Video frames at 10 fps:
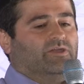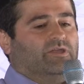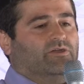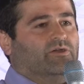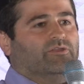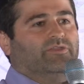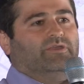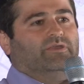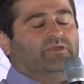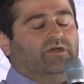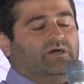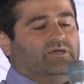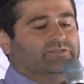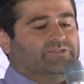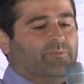here are the
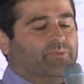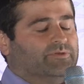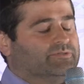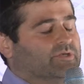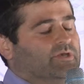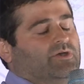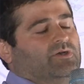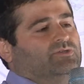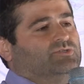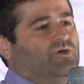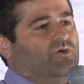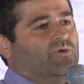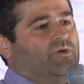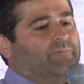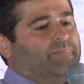examples.
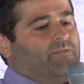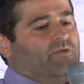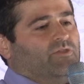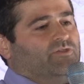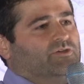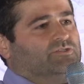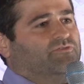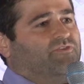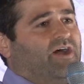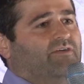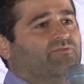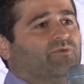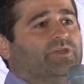So there's 5